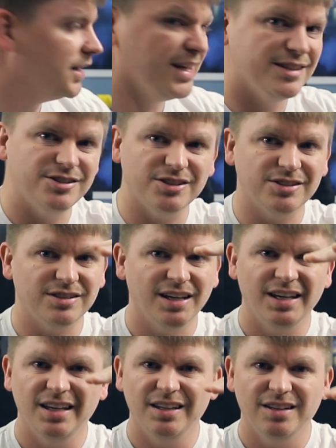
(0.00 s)
it, it just,
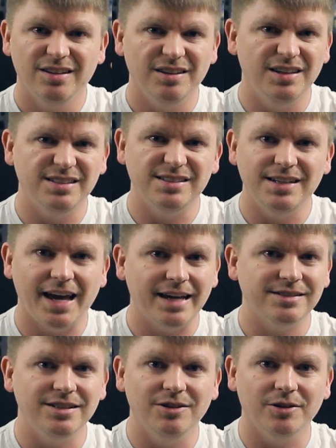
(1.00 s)
this
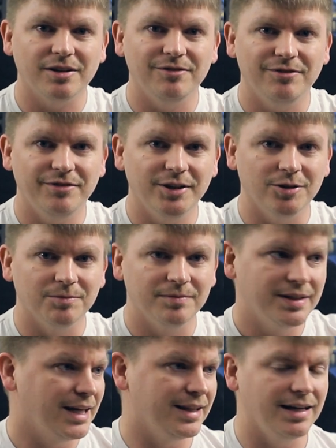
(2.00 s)
nasty looking film.
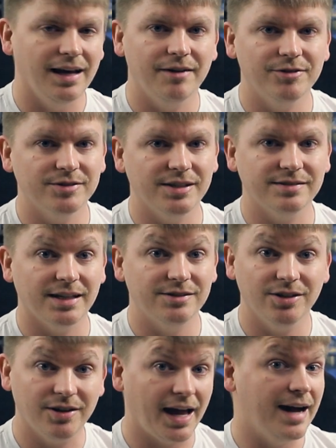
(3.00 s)
And then ever since I
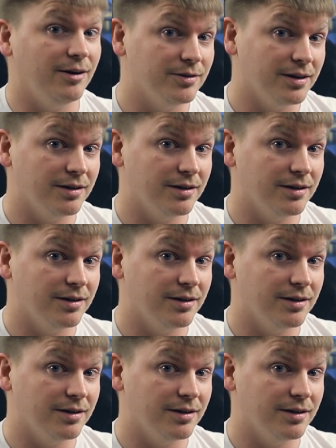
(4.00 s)
took out